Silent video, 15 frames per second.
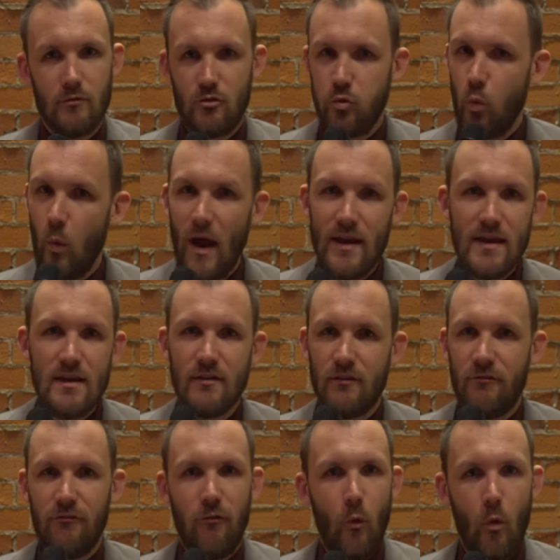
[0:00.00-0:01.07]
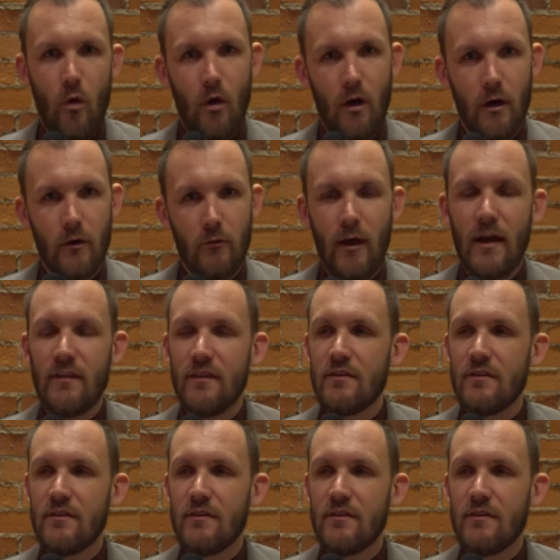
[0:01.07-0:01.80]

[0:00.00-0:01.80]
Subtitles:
20-4, right?